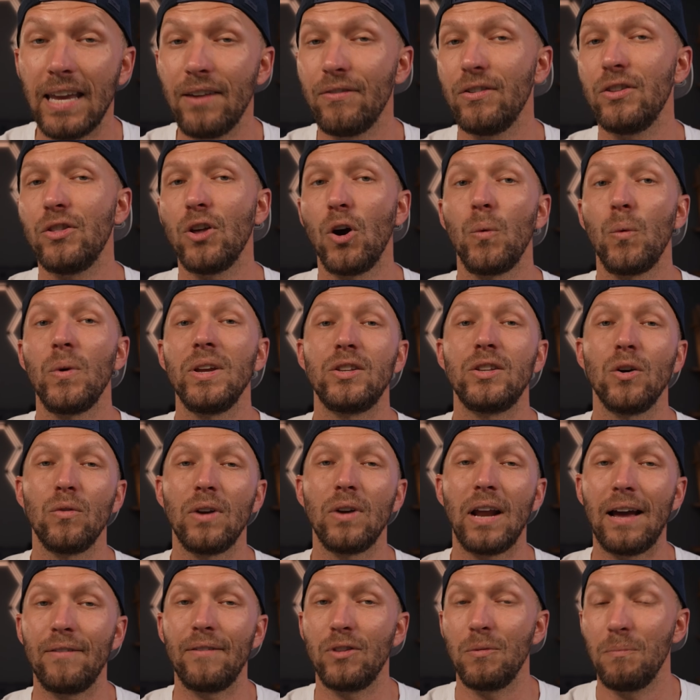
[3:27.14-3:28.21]
Even though we
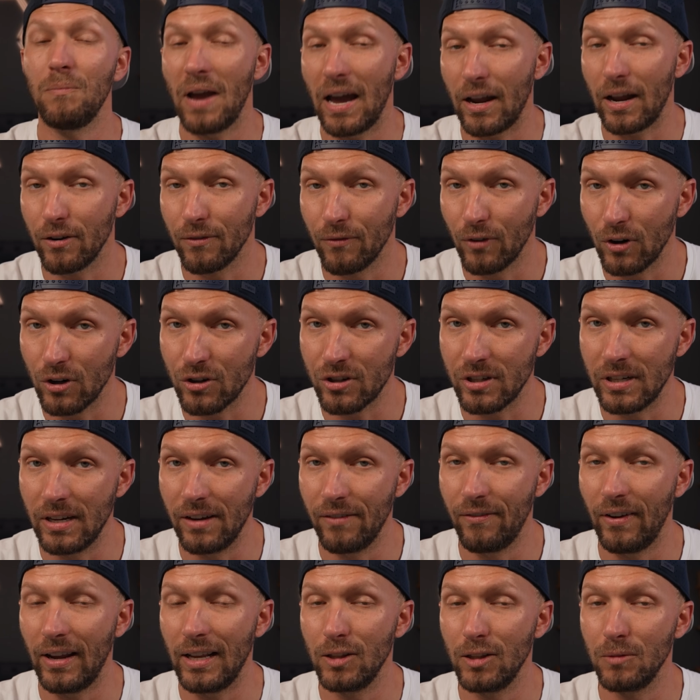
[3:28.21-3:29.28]
don't have the Matter version
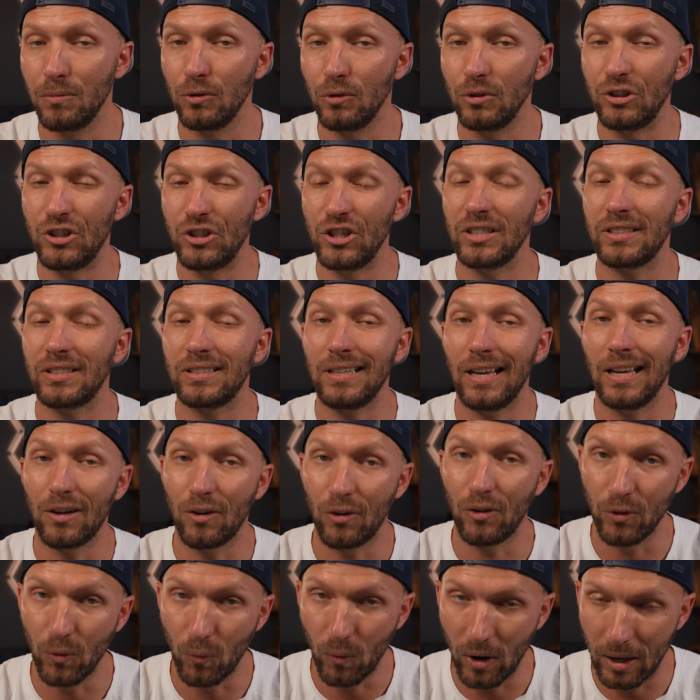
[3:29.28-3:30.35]
available just yet
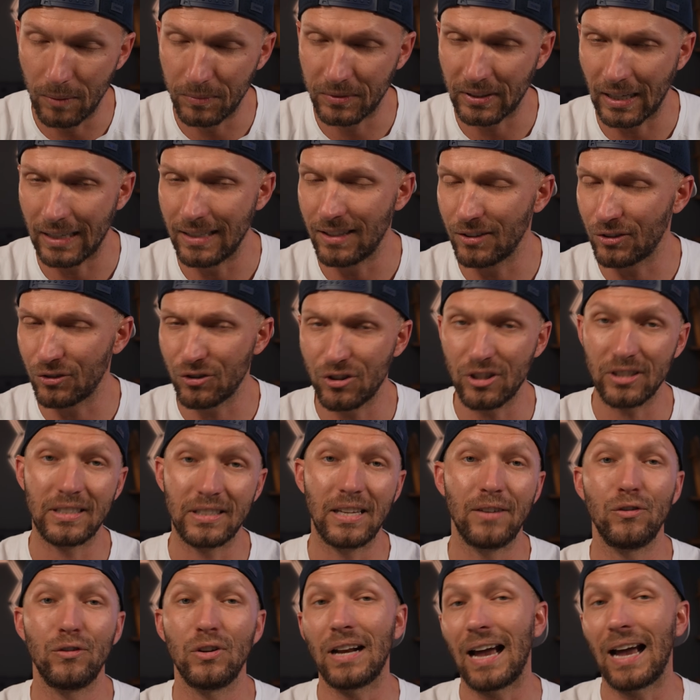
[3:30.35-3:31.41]
on the website, this will just
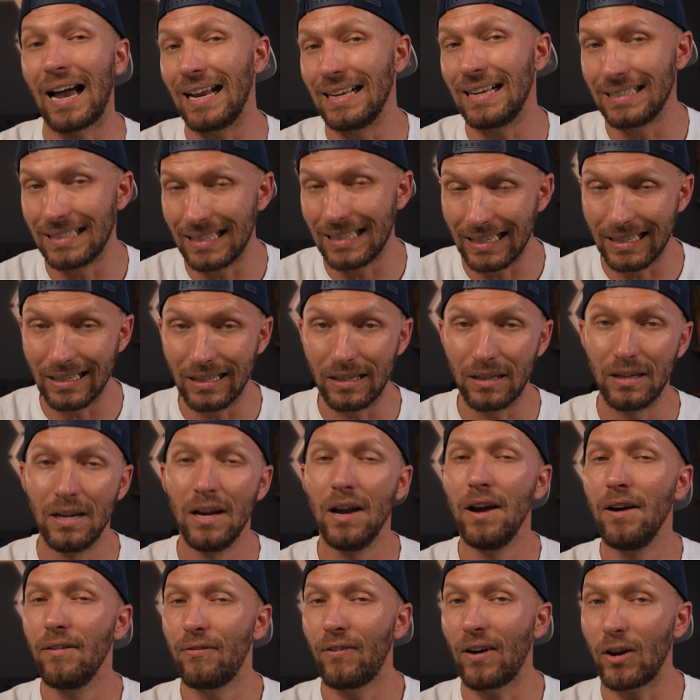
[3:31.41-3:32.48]
give you an idea.
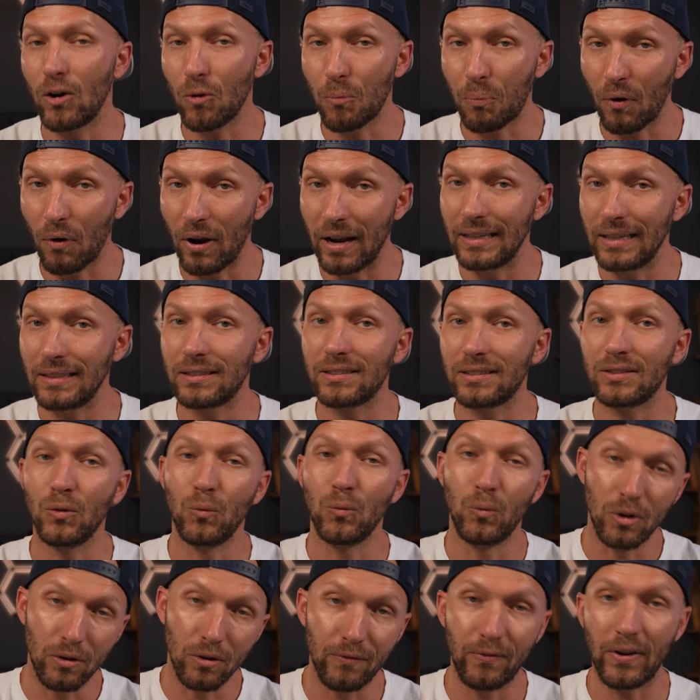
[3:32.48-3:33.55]
Final price
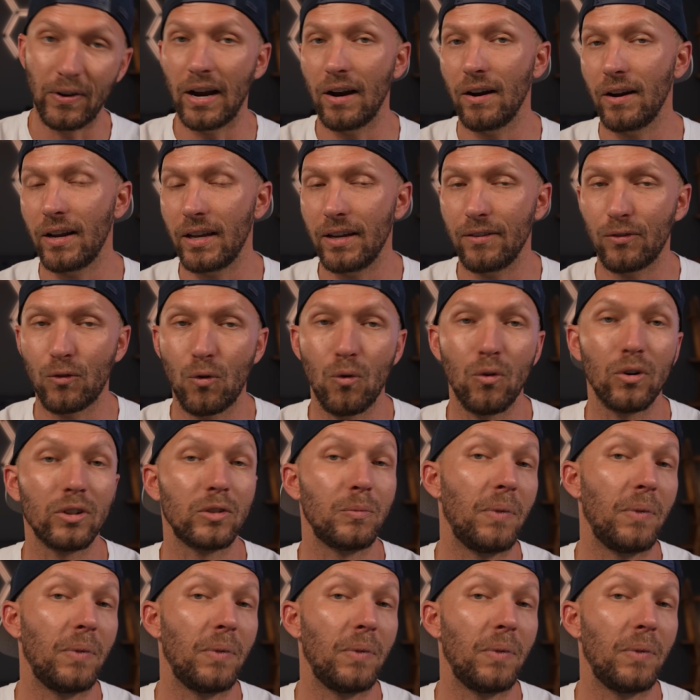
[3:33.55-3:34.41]
will vary, of course,